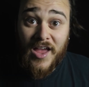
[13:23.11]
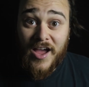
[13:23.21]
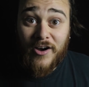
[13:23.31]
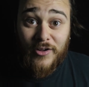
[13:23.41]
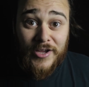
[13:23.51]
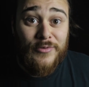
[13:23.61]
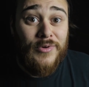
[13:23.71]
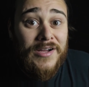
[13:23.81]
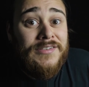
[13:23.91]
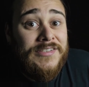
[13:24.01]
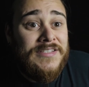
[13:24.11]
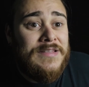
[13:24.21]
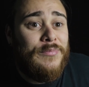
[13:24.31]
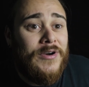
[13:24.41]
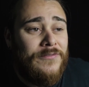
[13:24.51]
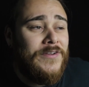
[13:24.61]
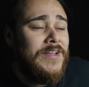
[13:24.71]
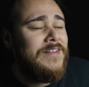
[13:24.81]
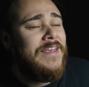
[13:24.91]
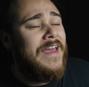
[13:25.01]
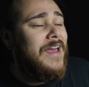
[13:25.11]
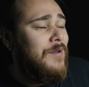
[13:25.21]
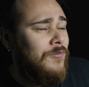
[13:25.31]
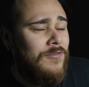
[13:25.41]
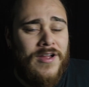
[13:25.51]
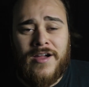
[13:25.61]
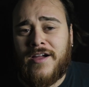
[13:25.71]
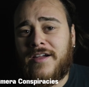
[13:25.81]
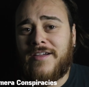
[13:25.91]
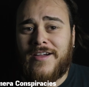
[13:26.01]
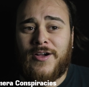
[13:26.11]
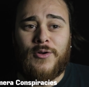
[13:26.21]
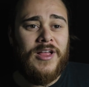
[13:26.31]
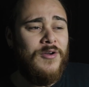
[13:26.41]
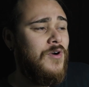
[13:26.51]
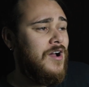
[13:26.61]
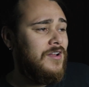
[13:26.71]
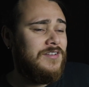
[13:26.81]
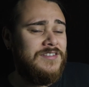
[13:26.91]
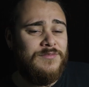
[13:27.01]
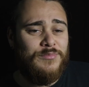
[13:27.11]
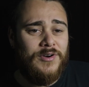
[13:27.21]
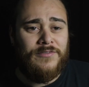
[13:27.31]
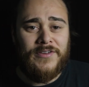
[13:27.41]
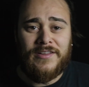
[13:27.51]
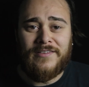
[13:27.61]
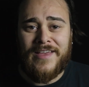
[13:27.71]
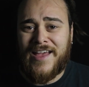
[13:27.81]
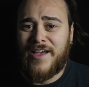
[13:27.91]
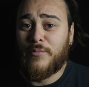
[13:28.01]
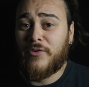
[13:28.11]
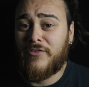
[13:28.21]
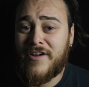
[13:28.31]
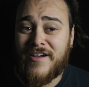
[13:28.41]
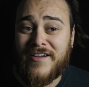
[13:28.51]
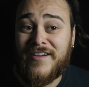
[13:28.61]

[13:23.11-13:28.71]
All I want is the perfect camera. All I want is the perfect camera.